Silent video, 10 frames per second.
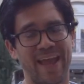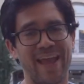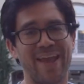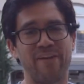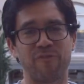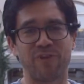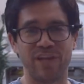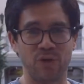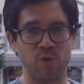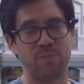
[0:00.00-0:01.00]
Every
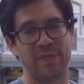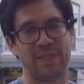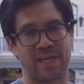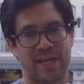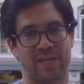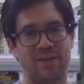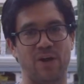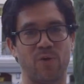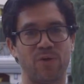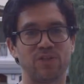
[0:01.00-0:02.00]
newbie that I
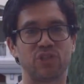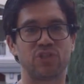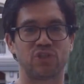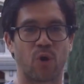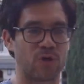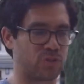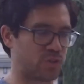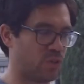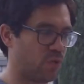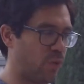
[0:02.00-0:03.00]
know
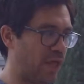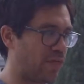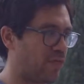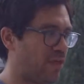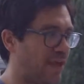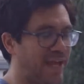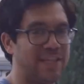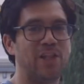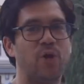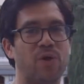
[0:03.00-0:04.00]
starts with a
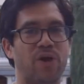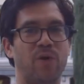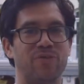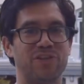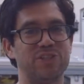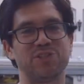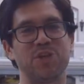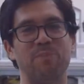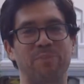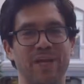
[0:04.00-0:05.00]
logo. This is
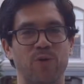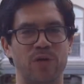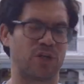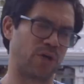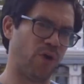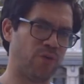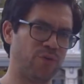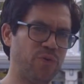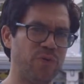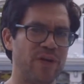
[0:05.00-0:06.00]
their big question. Like, oh,
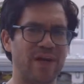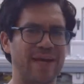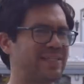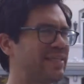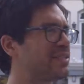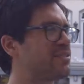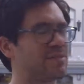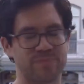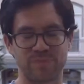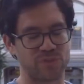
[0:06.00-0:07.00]
dude, I just had
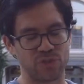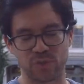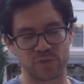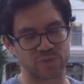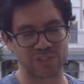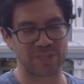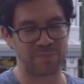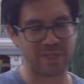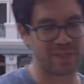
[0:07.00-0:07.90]
some joker send me